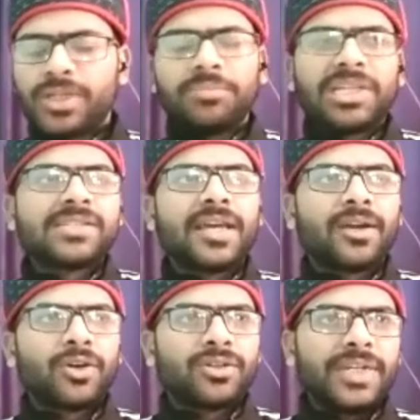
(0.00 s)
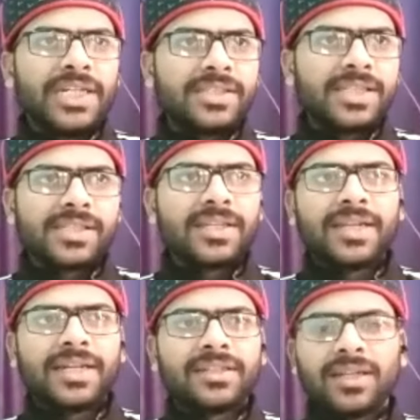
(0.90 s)
and because they are not very sincere
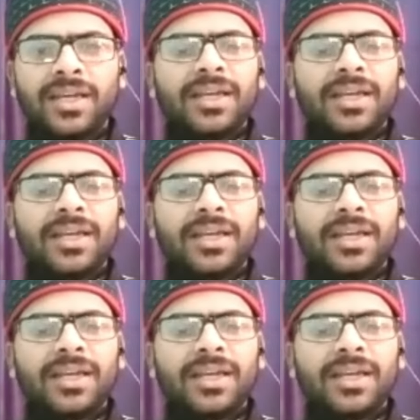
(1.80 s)
that